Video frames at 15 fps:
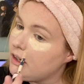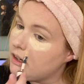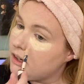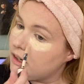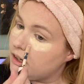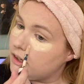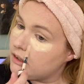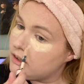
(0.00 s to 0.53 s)

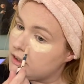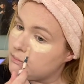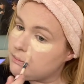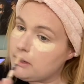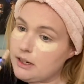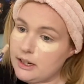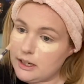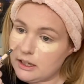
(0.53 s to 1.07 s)
I'll just
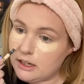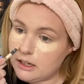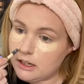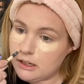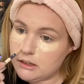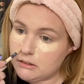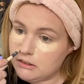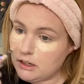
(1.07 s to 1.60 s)
put it
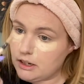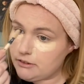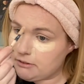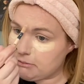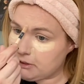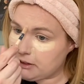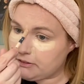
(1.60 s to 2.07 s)
all over my face.